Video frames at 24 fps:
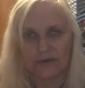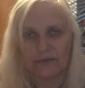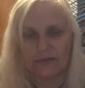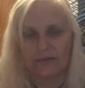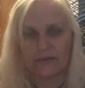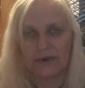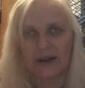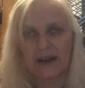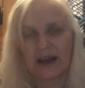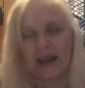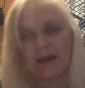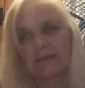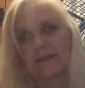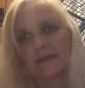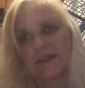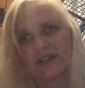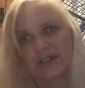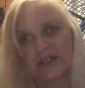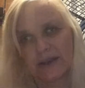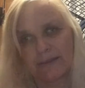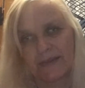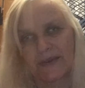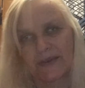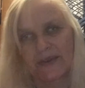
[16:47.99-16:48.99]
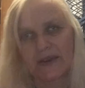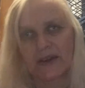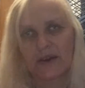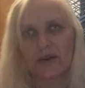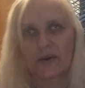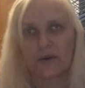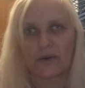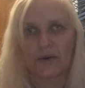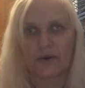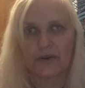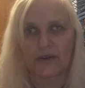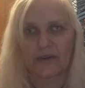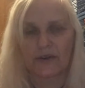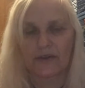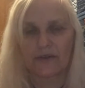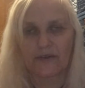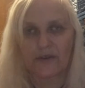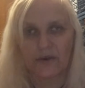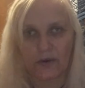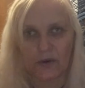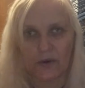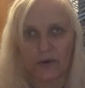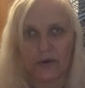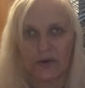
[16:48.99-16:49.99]
Well, I'm a gypsy horse, of
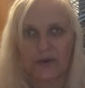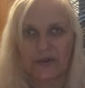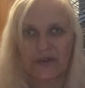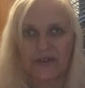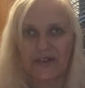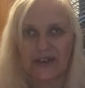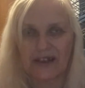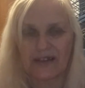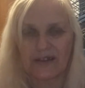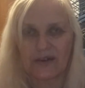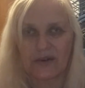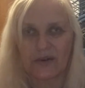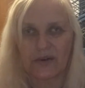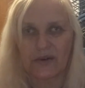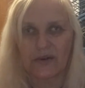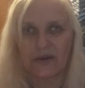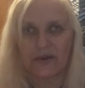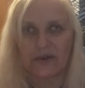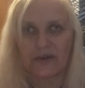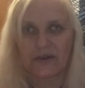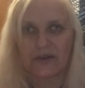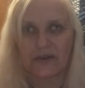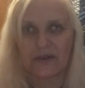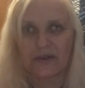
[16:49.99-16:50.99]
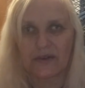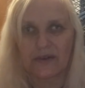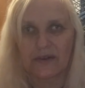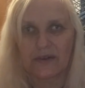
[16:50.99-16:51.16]
course, said the horse.